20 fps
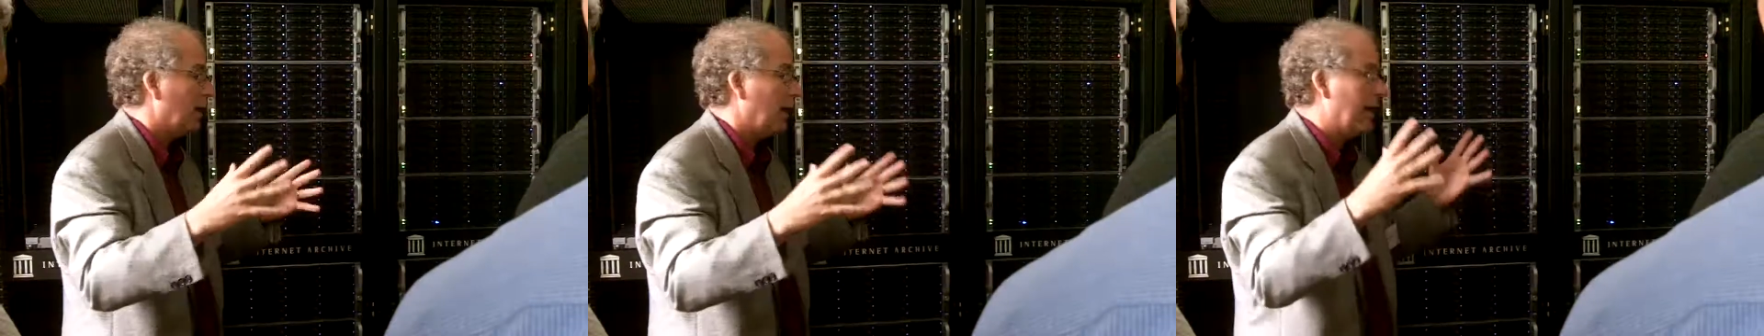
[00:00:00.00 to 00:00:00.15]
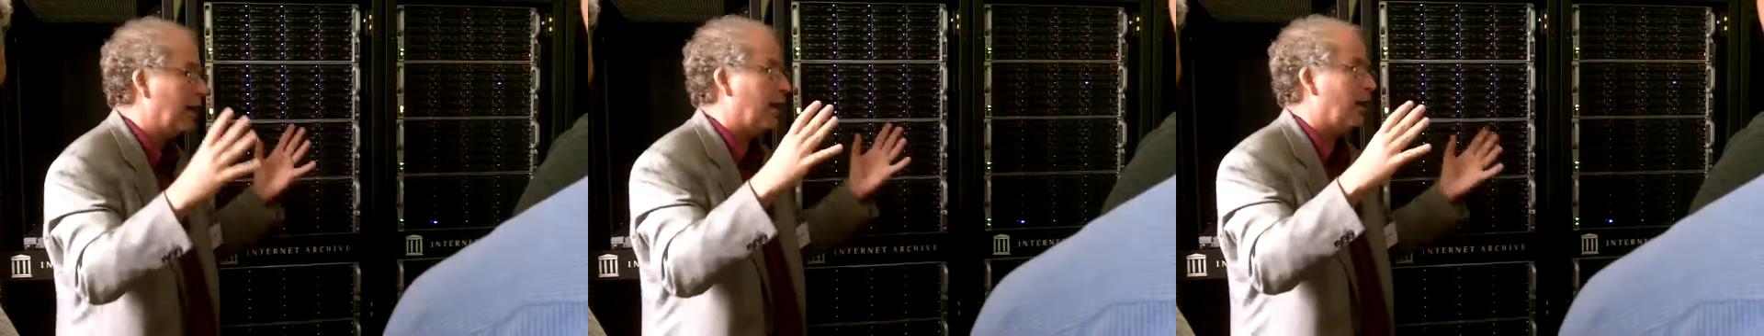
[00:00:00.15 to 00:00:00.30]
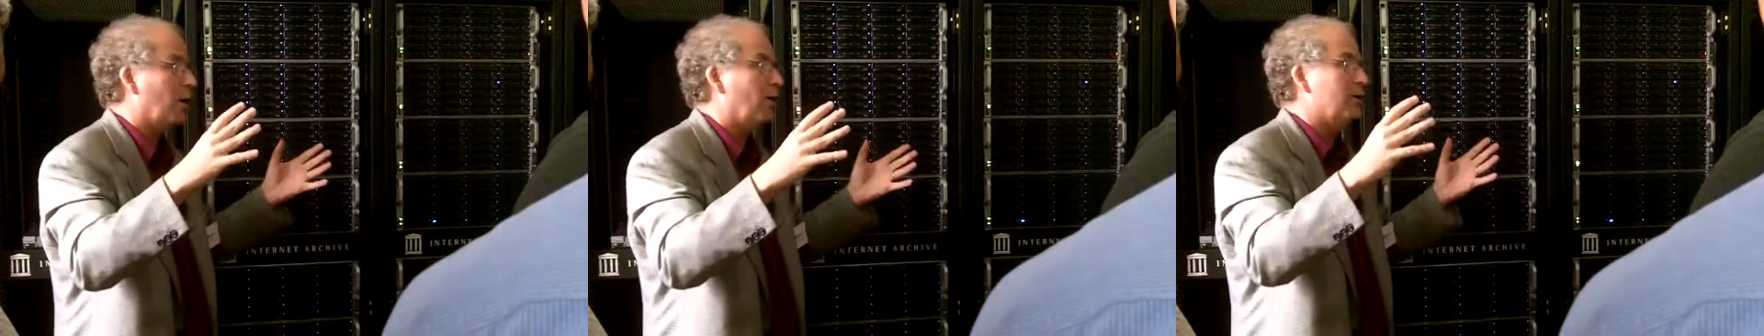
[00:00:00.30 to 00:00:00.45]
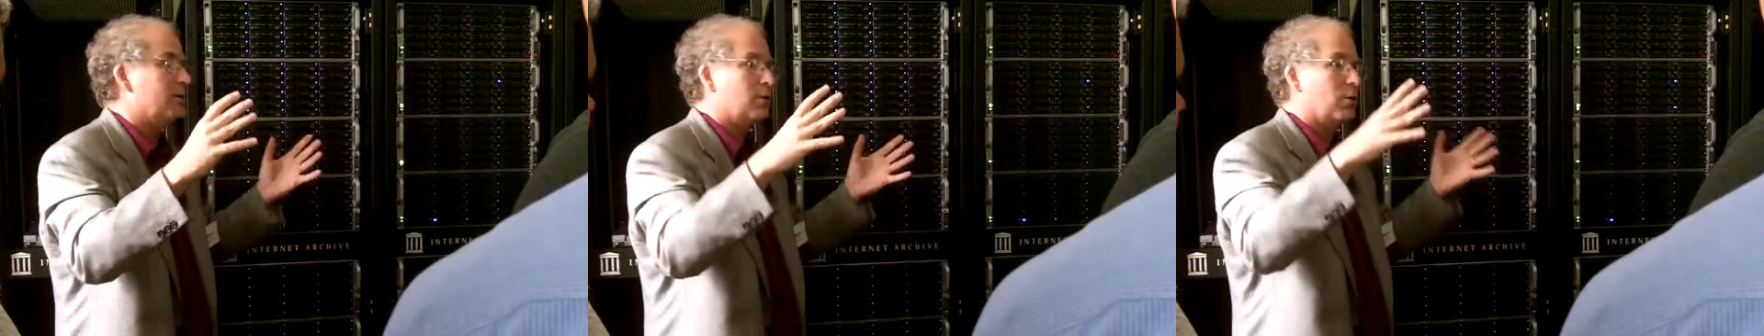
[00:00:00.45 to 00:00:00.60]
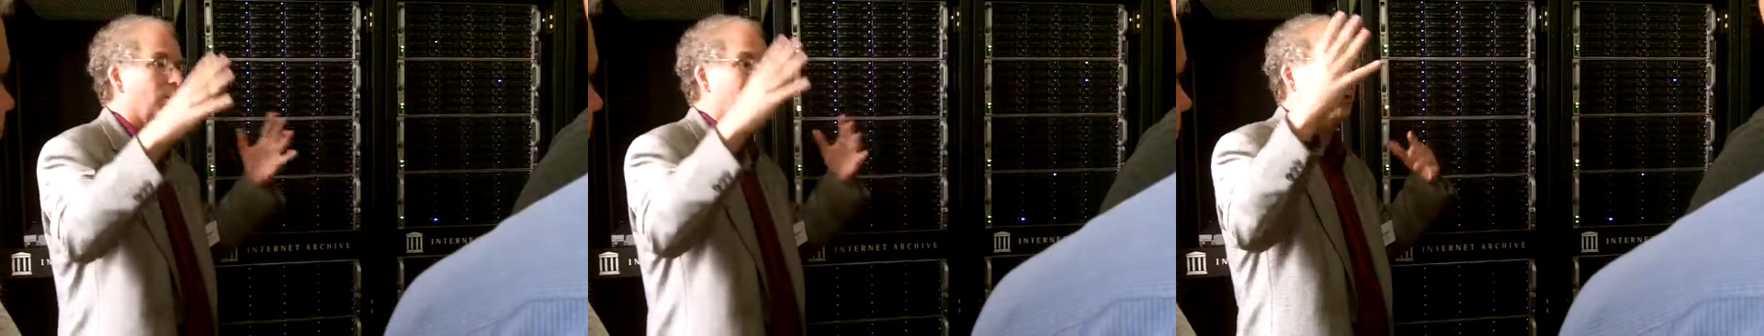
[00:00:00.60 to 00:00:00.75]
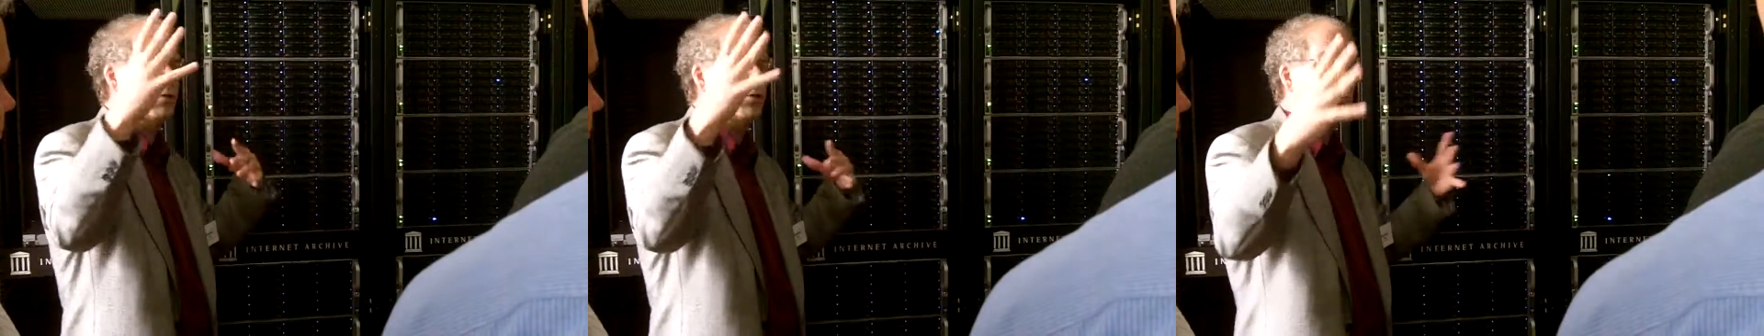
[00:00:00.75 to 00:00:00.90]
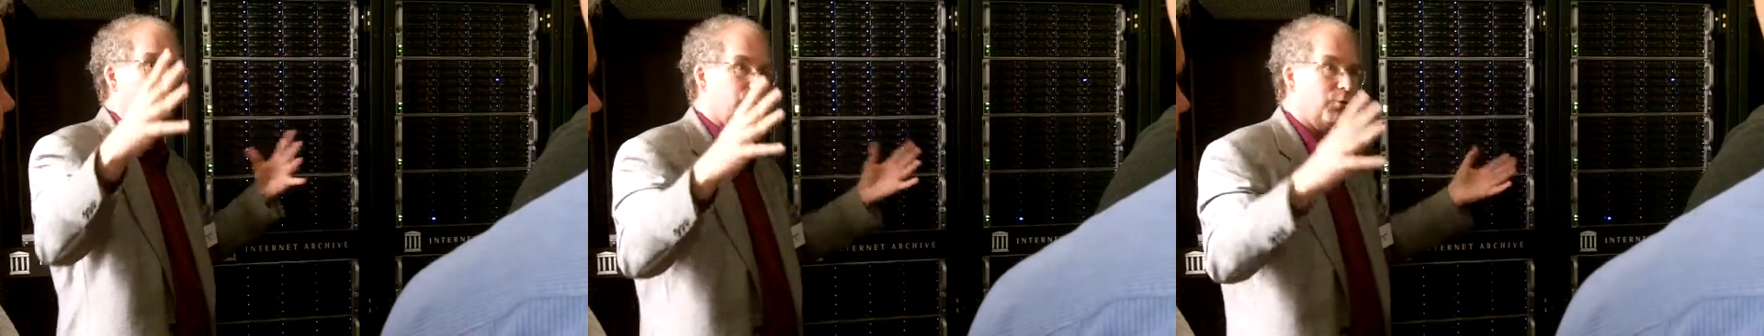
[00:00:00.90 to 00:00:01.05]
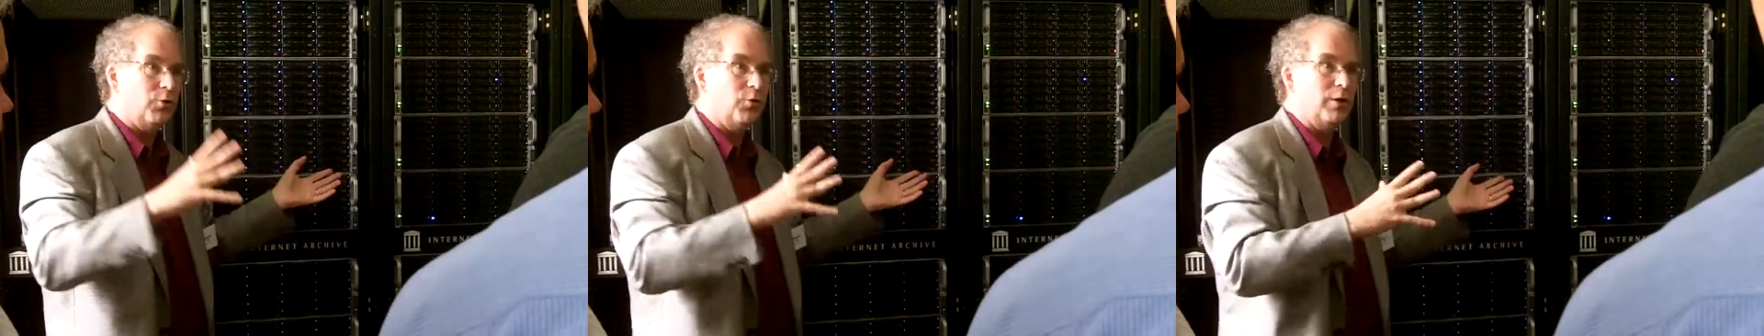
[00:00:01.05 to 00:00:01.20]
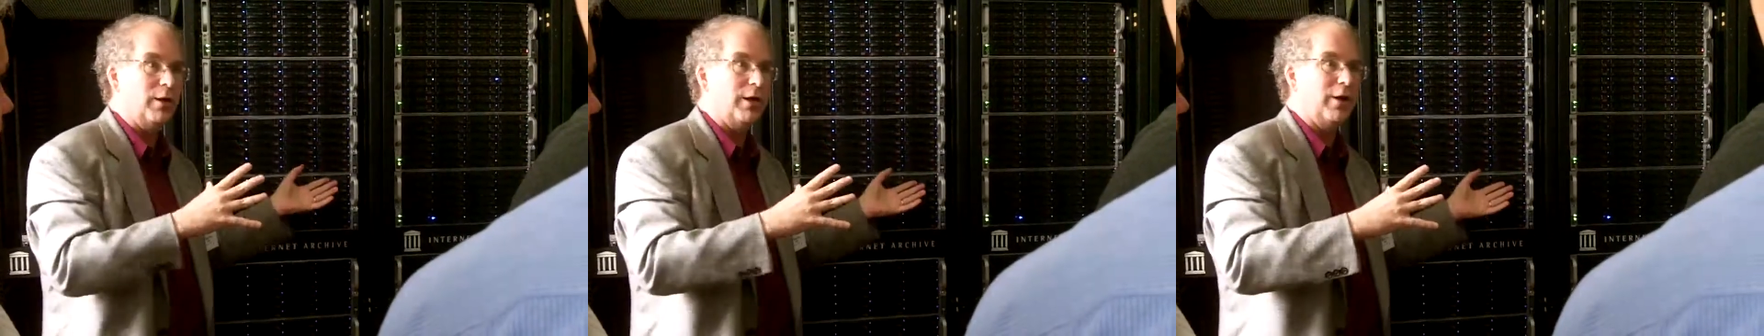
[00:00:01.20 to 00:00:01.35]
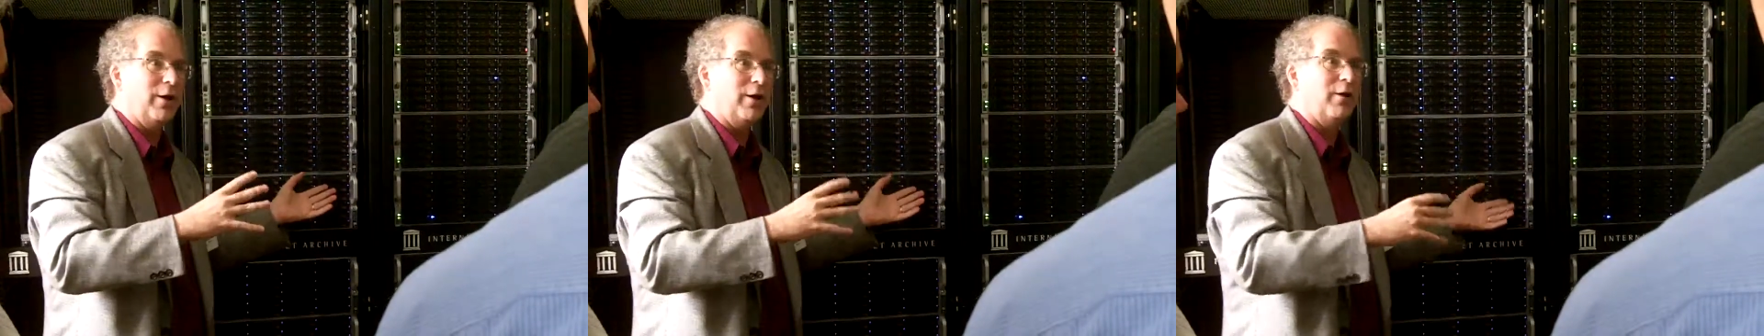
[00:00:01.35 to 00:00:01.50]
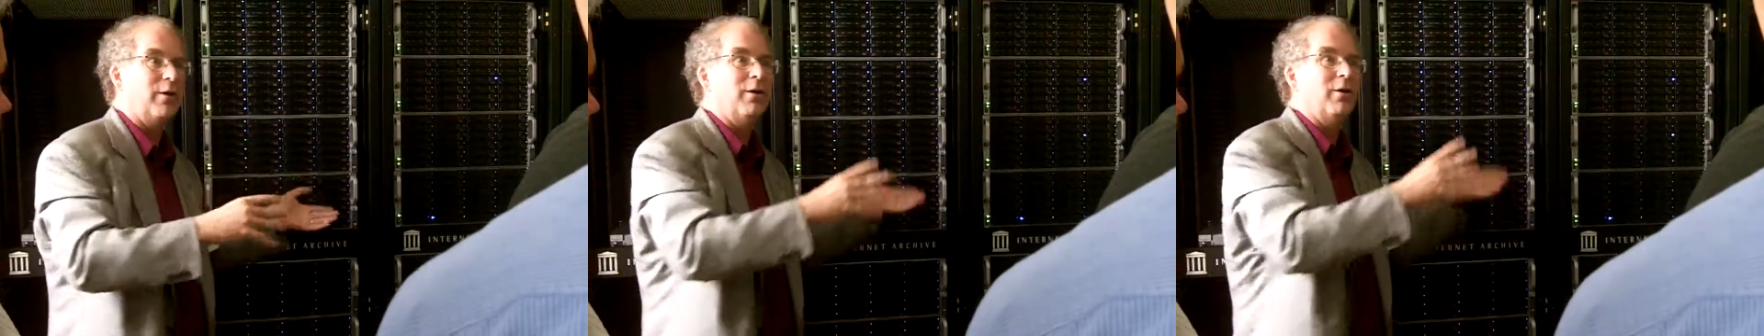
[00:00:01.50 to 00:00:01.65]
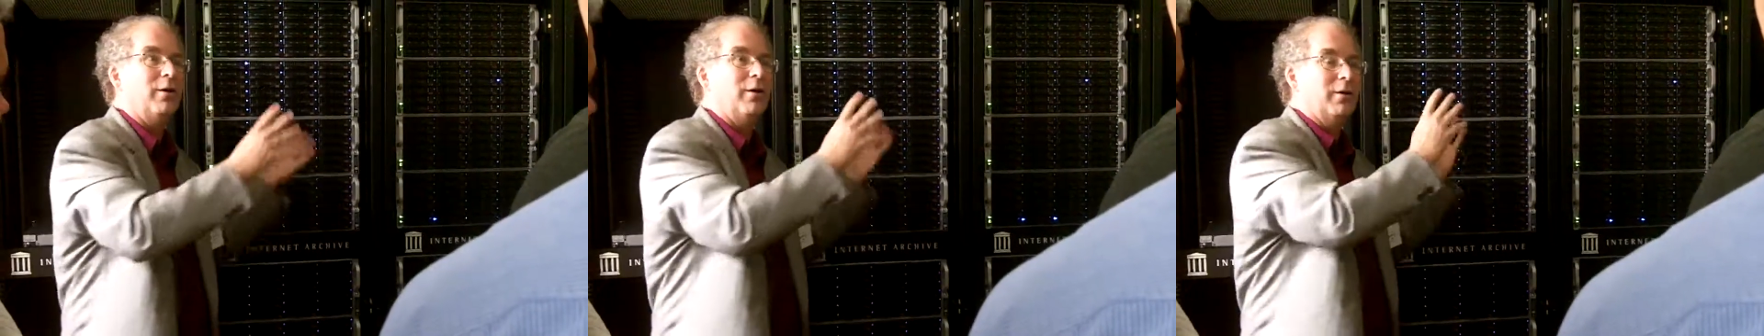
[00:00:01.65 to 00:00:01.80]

air is going through here,